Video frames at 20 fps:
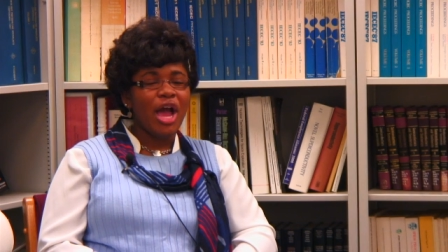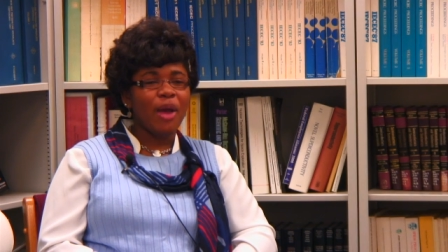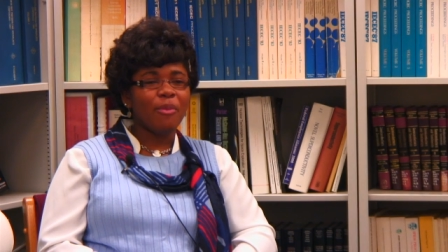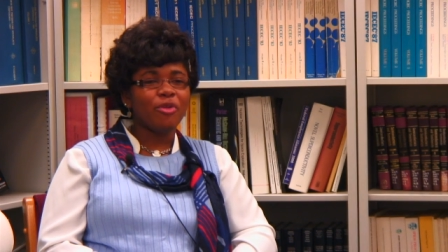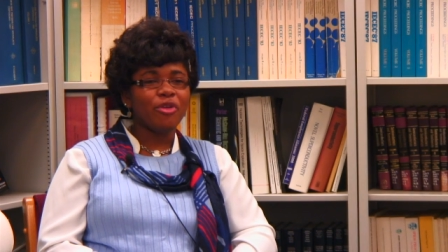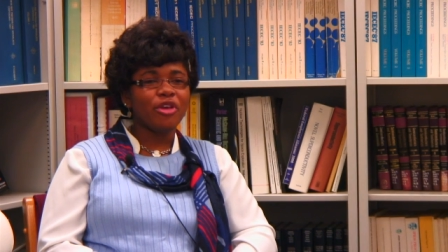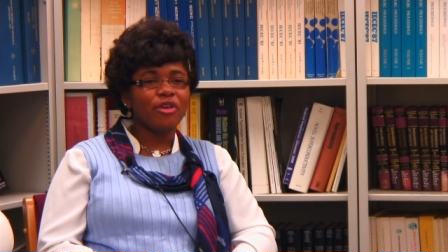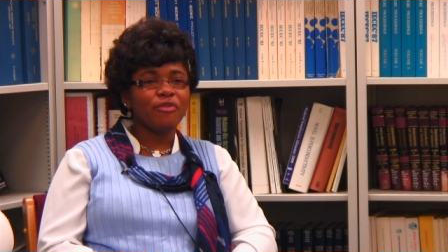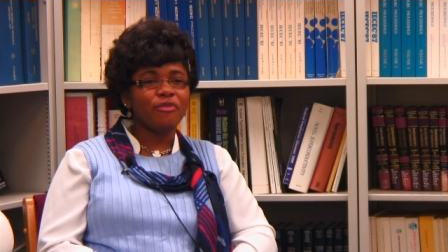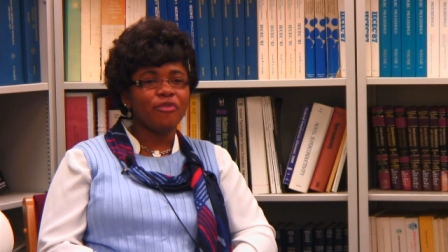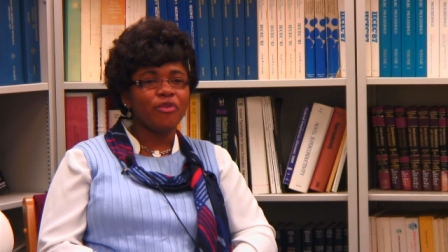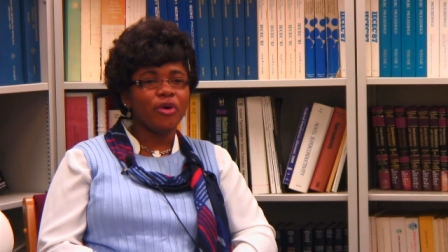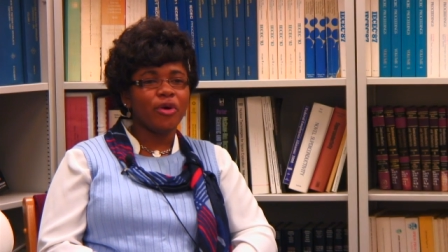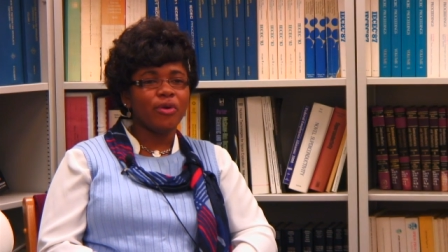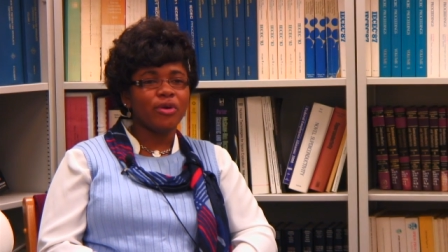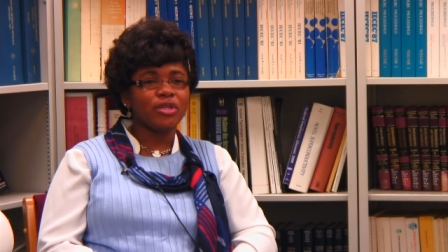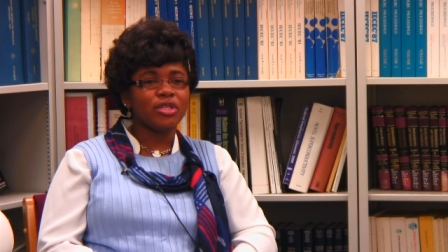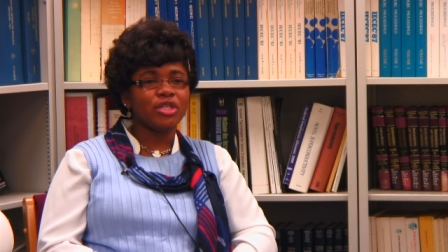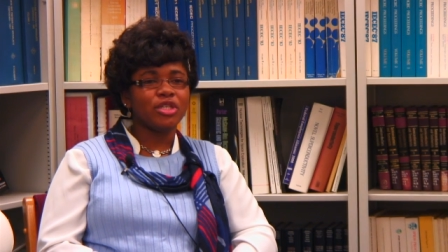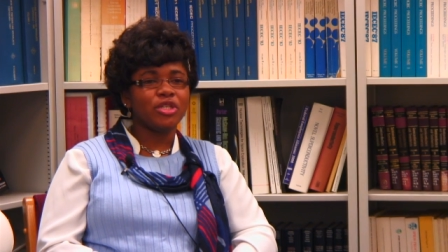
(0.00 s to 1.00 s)
I'm looking
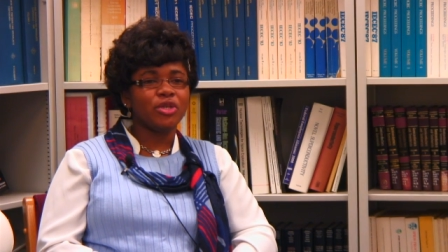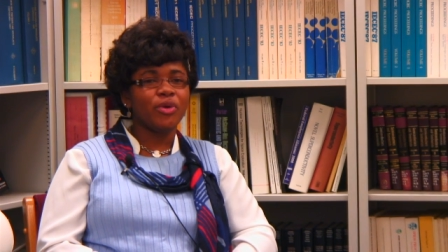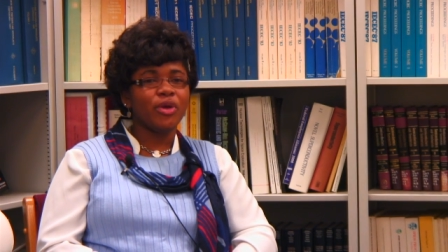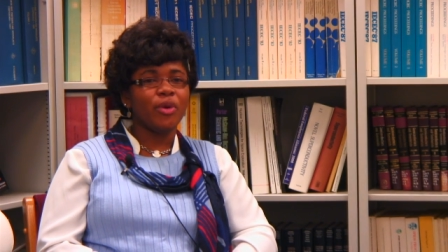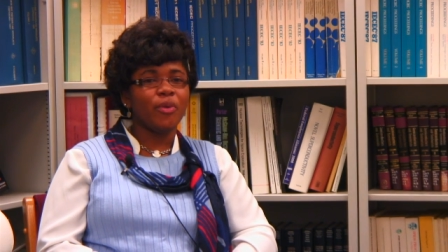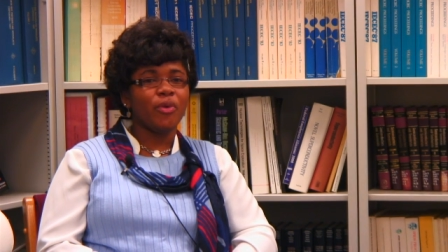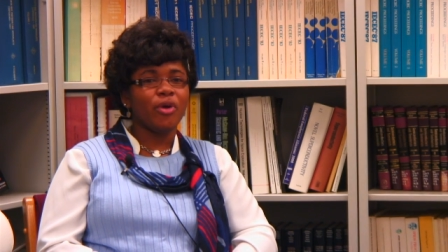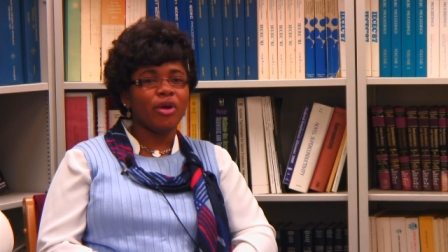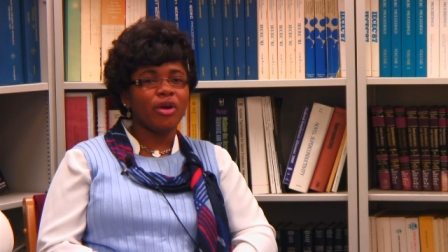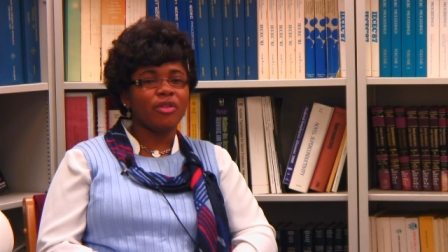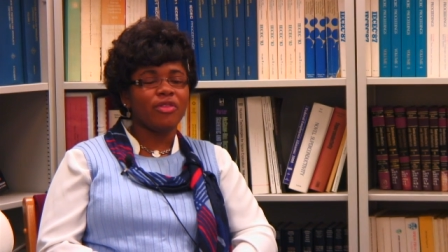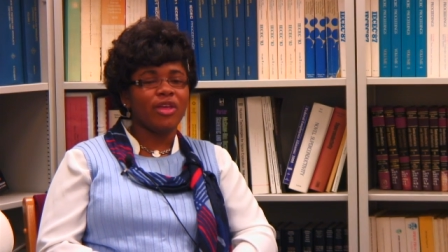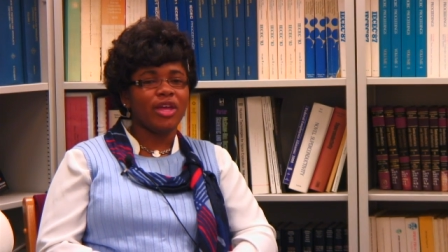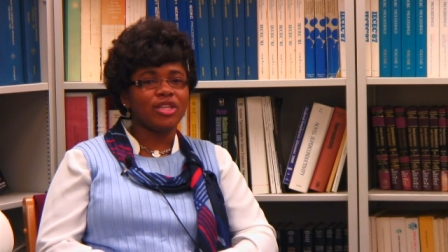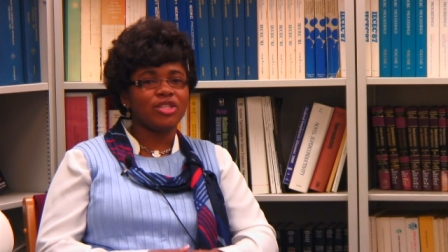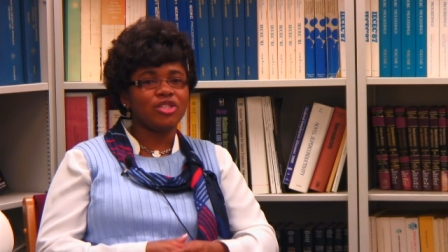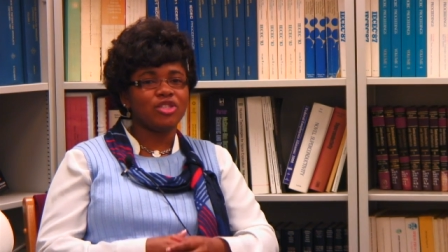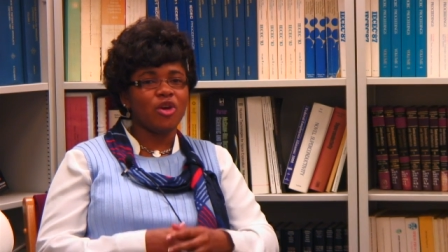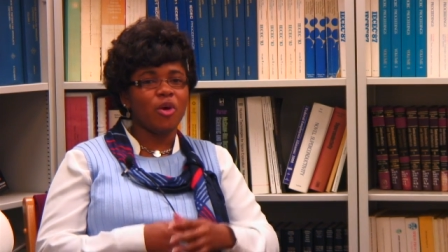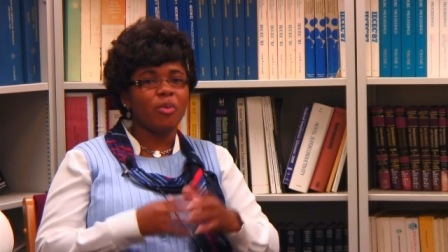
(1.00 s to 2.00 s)
forward to doing work
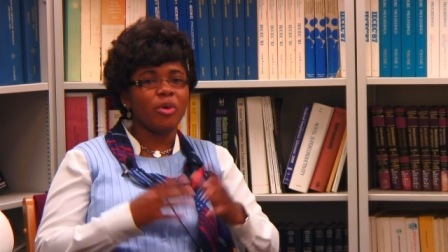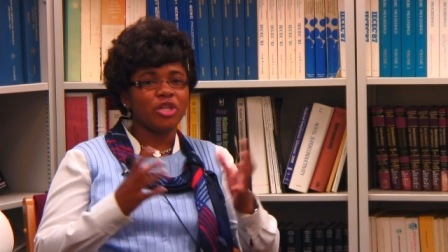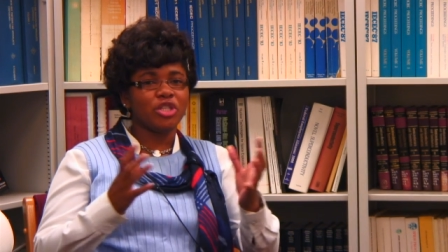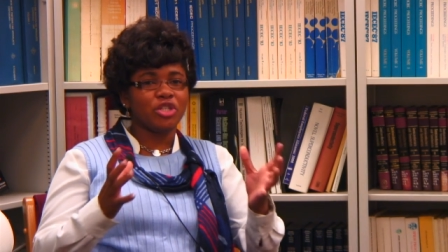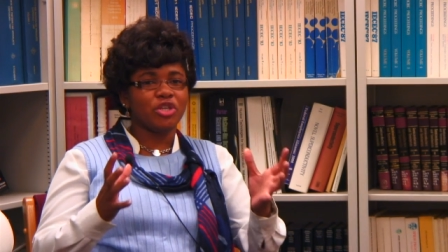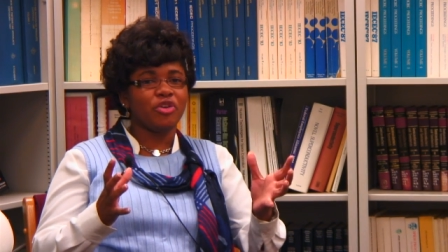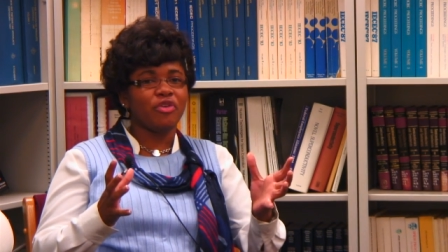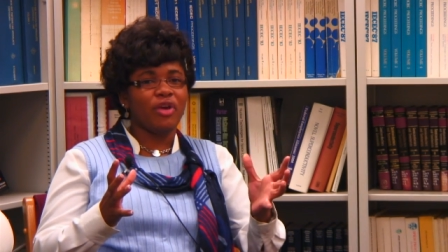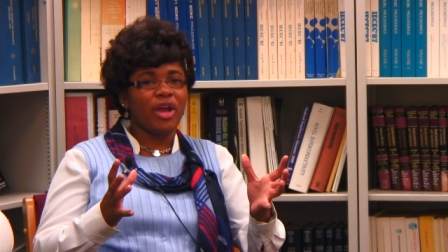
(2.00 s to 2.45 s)
that's so much